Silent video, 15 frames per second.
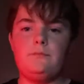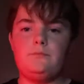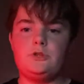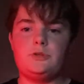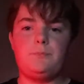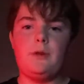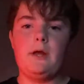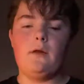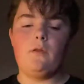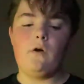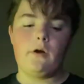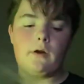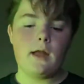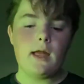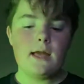just play
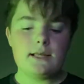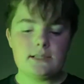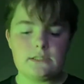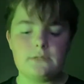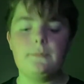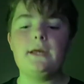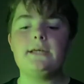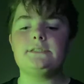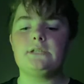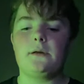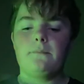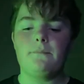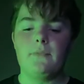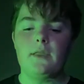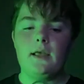along. It's amazing.